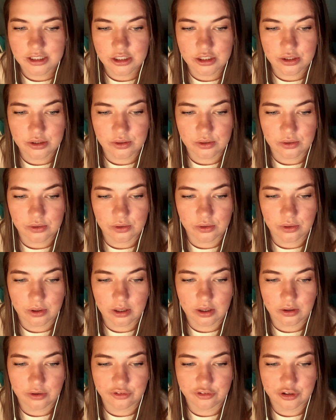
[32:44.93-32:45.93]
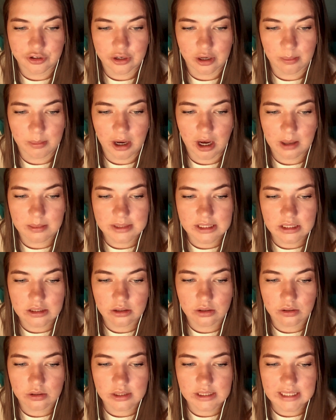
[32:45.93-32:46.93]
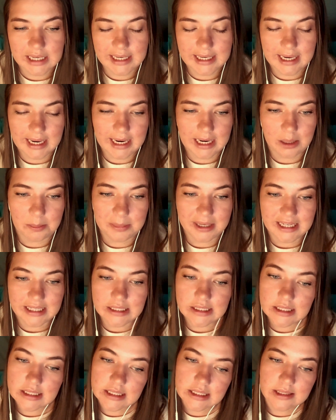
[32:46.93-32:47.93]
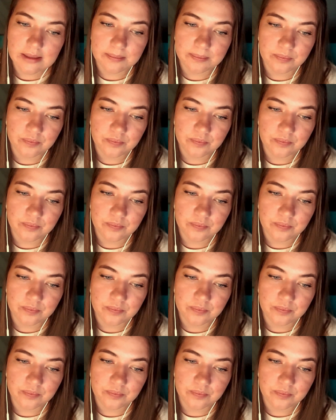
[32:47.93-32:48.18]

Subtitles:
to overcome obstacles and enemies.